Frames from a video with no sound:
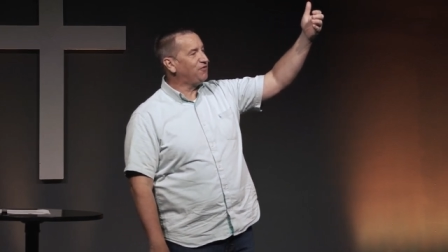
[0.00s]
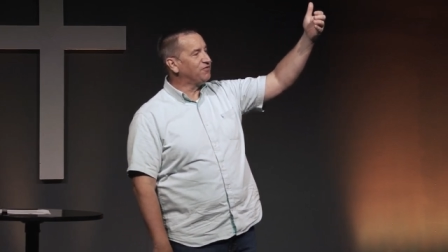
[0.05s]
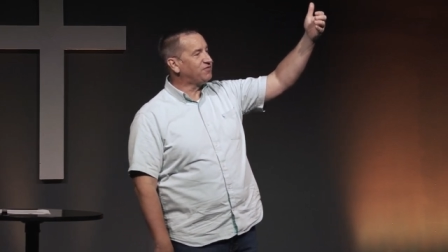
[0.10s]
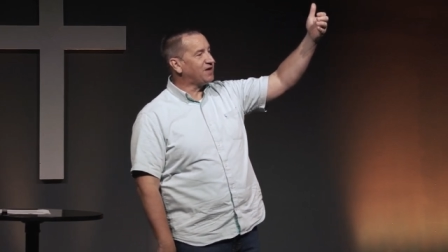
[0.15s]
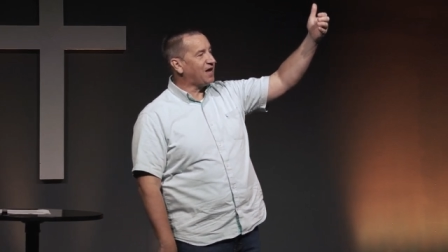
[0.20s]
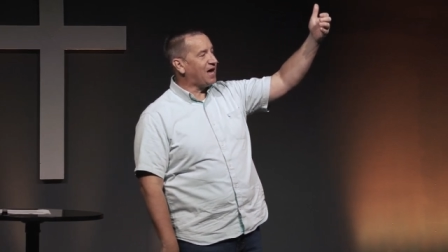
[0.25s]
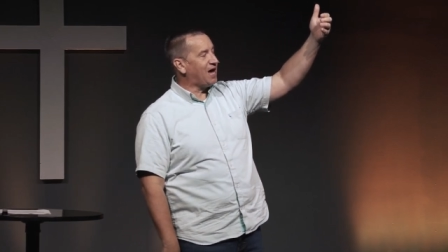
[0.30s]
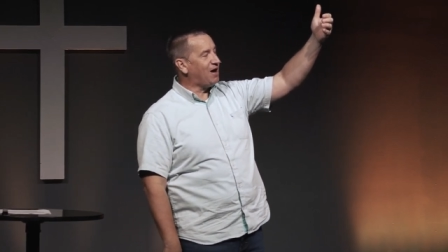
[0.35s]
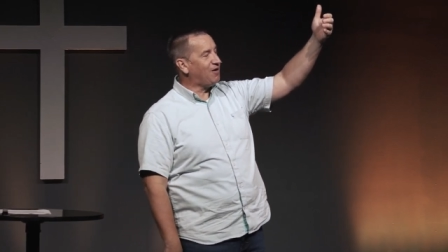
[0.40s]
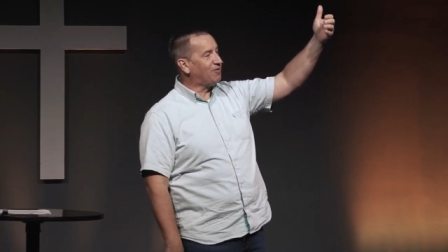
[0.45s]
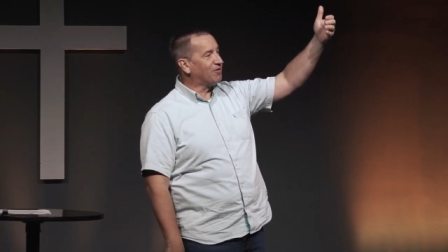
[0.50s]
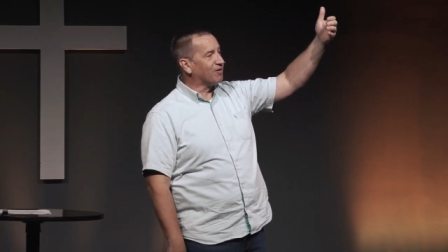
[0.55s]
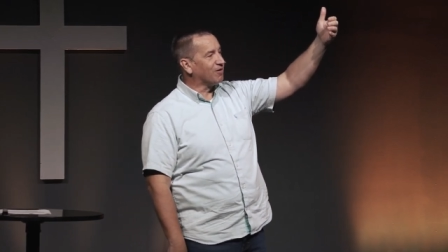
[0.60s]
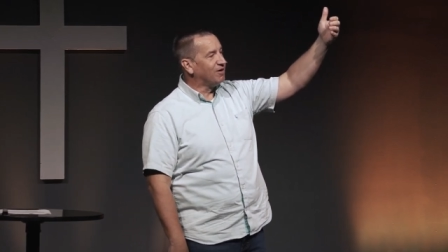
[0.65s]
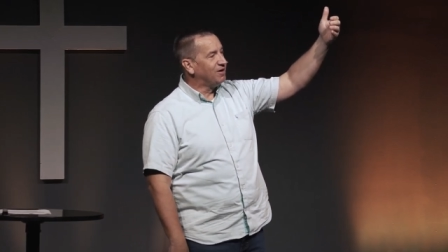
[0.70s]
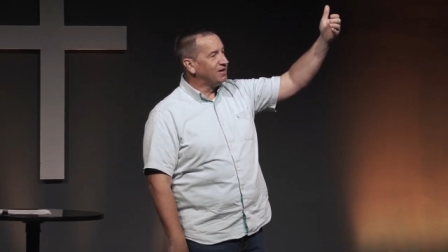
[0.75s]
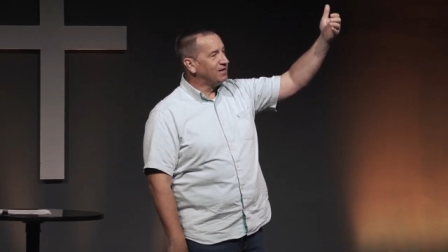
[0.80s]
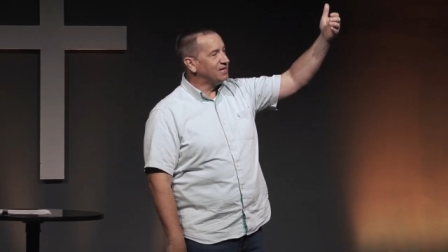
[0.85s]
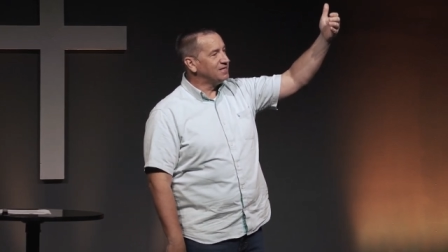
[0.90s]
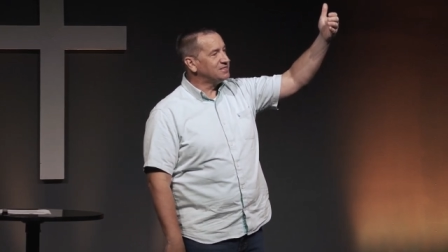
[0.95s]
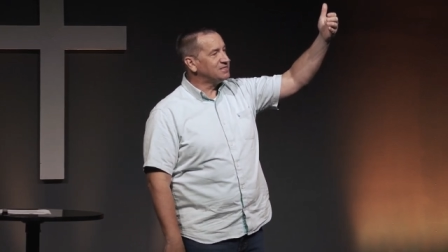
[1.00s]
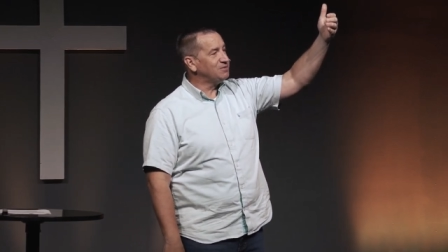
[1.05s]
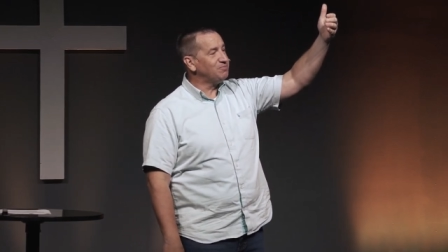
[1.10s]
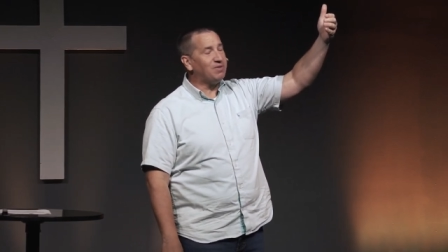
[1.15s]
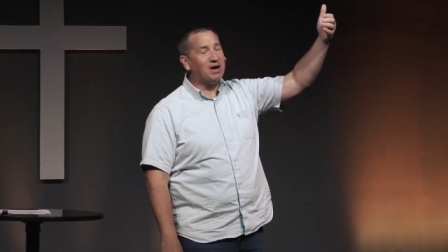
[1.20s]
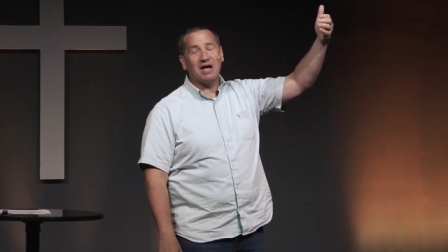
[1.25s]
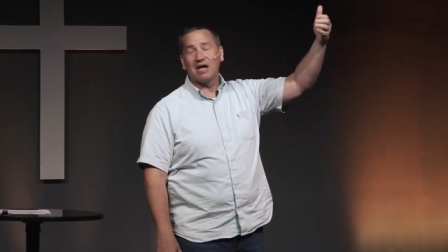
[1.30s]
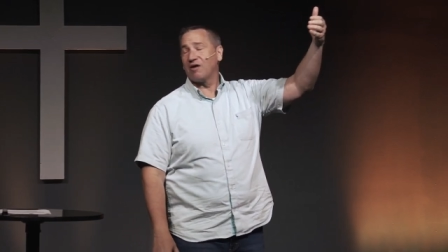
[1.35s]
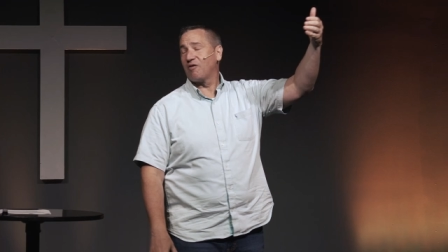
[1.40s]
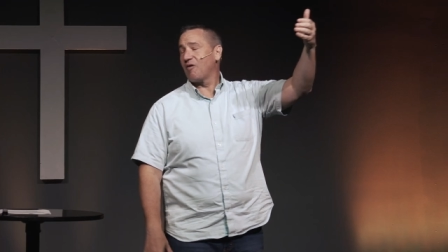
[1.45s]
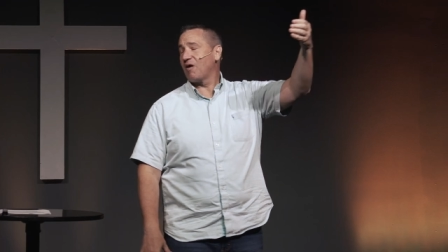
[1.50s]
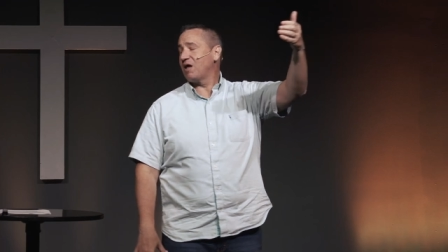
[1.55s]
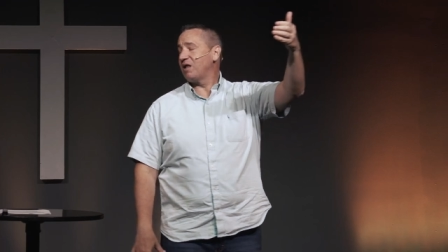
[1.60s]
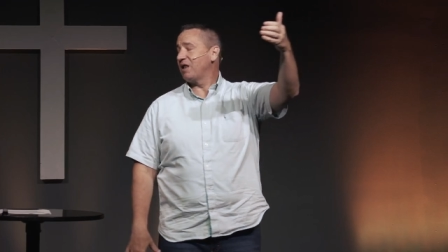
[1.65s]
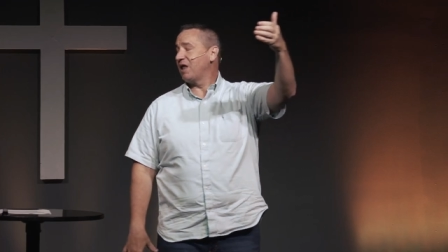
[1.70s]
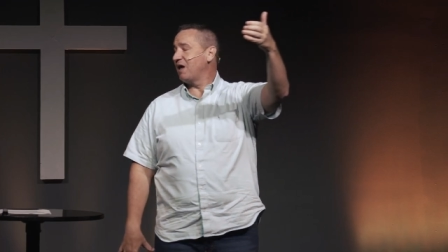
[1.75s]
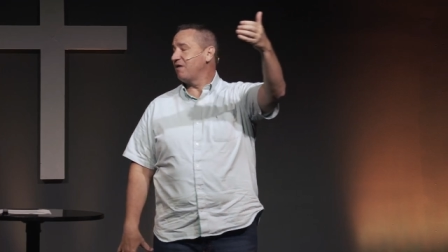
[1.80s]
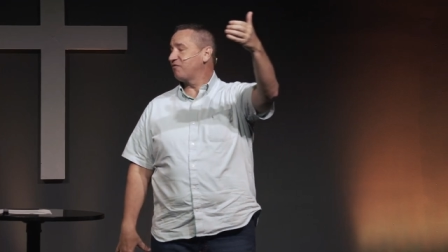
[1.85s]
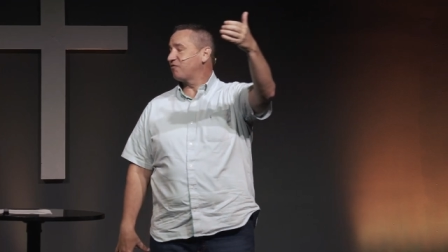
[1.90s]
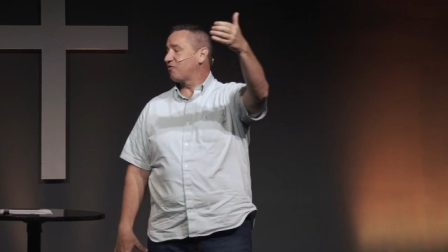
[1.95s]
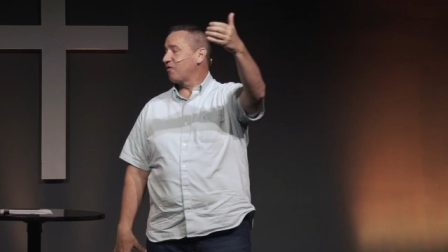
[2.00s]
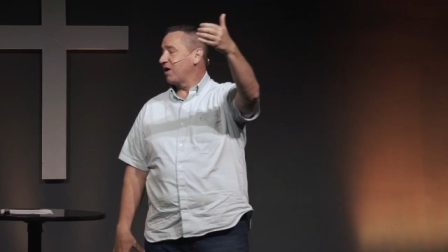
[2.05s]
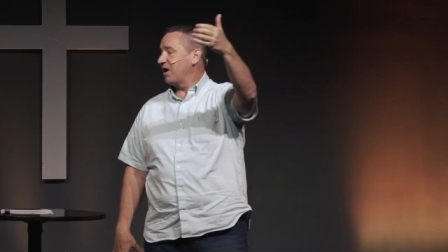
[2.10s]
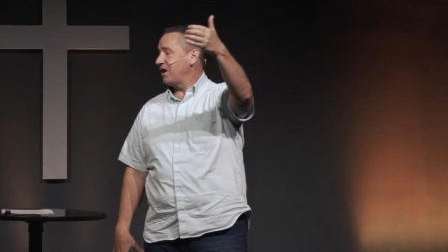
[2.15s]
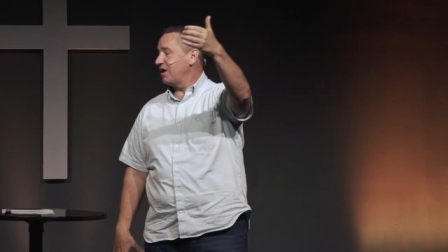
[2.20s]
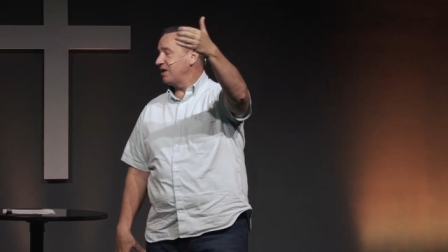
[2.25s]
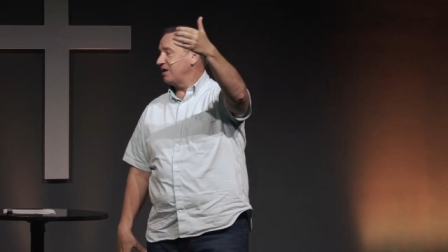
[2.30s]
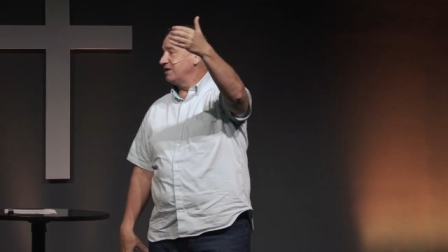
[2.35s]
Tower. Isn't my life great? And